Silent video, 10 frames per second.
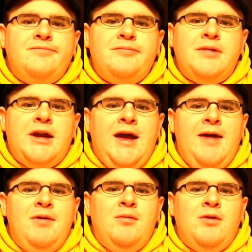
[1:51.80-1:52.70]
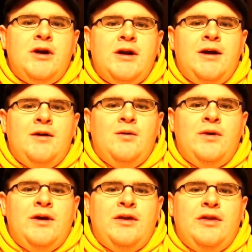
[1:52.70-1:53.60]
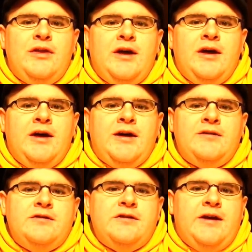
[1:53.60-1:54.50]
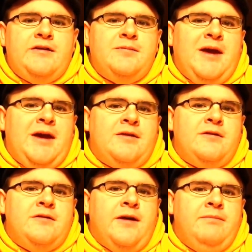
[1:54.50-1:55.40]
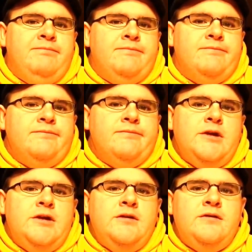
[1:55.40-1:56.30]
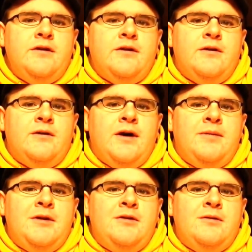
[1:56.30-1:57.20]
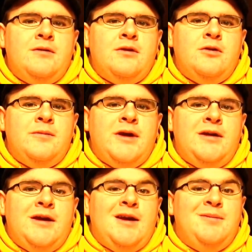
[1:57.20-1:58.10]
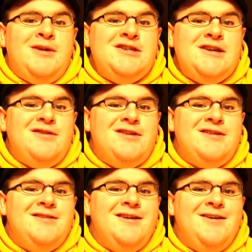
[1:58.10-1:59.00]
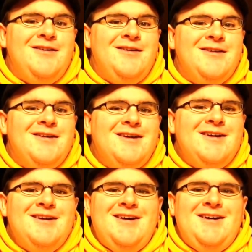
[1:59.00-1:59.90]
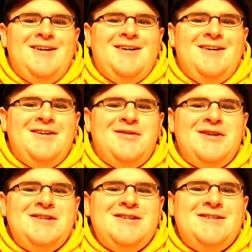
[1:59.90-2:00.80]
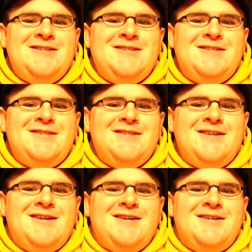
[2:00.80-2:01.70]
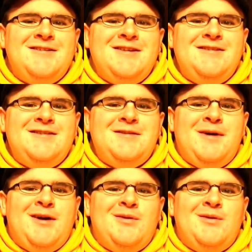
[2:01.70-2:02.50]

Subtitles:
but I have been working out with exercise bands some. So I've been doing a little bit, and I've been shoveling snow, which is a decent amount of